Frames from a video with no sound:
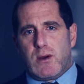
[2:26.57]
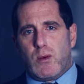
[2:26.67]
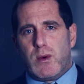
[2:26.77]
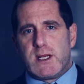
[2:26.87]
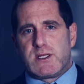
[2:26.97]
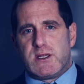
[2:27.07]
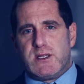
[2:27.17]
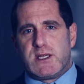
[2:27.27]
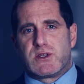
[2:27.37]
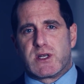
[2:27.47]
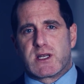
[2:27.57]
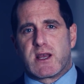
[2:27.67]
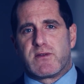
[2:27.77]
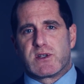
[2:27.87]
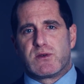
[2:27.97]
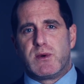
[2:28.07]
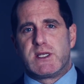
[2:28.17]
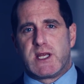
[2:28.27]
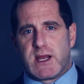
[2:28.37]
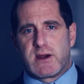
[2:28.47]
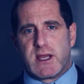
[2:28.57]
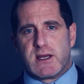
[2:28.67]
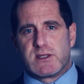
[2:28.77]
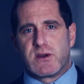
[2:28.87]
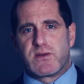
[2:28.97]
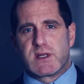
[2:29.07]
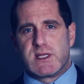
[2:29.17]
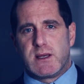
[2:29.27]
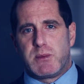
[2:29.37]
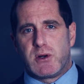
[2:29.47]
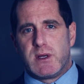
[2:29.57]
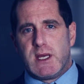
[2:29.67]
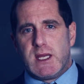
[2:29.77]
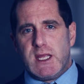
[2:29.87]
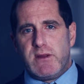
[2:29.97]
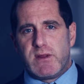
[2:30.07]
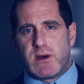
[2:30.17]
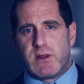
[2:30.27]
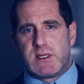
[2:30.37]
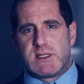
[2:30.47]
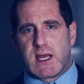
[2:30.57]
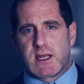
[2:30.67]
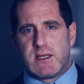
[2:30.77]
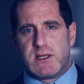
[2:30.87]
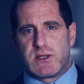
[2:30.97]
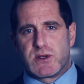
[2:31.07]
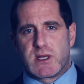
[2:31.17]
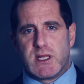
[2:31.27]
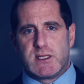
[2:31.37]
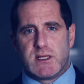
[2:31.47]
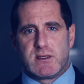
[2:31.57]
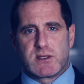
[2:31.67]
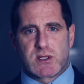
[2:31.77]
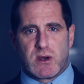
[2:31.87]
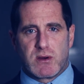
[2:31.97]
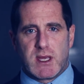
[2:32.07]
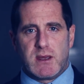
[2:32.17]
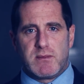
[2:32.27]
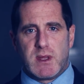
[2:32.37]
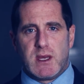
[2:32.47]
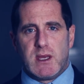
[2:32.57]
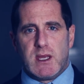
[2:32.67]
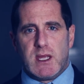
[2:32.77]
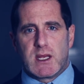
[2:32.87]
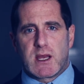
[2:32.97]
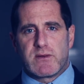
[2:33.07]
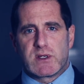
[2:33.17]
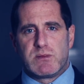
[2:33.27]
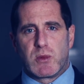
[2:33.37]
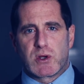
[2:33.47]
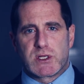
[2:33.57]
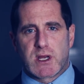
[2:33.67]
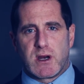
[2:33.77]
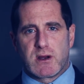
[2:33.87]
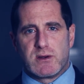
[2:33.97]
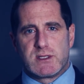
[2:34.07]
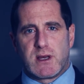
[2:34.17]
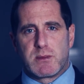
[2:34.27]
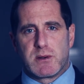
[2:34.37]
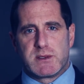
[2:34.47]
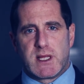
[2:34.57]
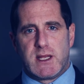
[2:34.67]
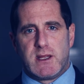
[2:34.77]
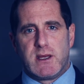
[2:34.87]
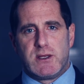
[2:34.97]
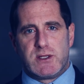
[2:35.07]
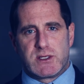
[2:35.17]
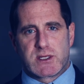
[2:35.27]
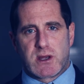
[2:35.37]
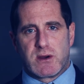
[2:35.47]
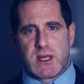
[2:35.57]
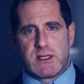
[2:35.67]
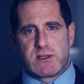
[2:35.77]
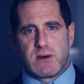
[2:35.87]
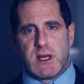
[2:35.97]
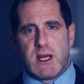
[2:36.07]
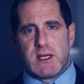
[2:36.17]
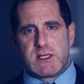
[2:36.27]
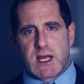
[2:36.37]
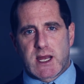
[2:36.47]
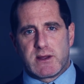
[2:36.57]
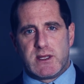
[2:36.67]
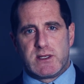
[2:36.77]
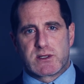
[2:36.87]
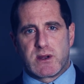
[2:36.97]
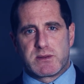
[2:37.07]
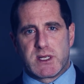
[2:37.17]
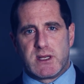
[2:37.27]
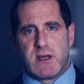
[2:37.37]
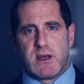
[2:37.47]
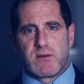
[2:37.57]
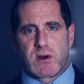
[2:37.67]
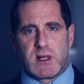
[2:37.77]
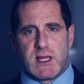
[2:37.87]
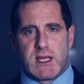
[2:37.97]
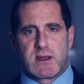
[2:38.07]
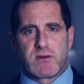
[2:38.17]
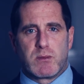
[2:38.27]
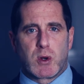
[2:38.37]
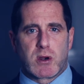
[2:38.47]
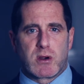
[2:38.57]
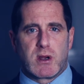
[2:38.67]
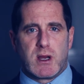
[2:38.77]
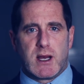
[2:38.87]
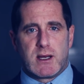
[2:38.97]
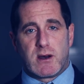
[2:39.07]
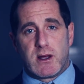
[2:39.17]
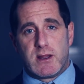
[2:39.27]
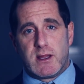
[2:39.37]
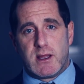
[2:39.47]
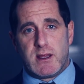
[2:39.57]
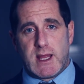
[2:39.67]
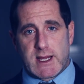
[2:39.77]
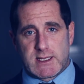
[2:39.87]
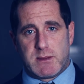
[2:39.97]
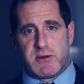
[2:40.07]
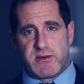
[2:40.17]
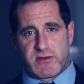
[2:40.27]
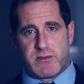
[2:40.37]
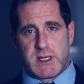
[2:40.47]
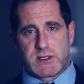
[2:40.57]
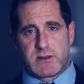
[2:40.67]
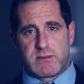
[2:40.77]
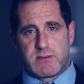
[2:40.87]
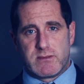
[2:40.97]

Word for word: which district covers which area. So for example, even though the 2nd District is in Skokie, it covers more Chicago suburbs than just Skokie, so check out the description for a link for more on that type of information.